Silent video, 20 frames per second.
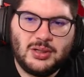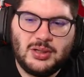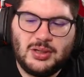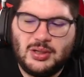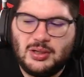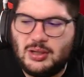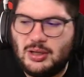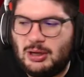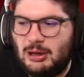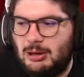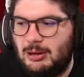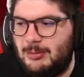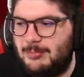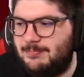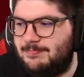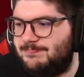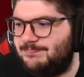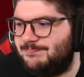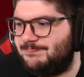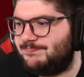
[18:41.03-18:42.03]
Um,
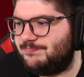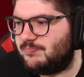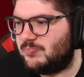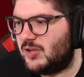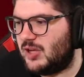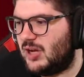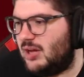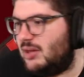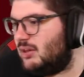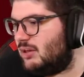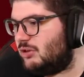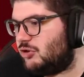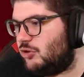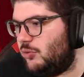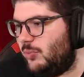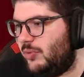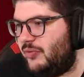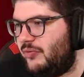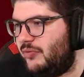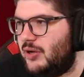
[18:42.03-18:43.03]
I think it should
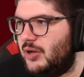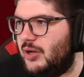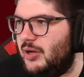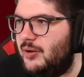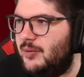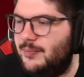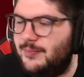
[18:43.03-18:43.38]
be fine.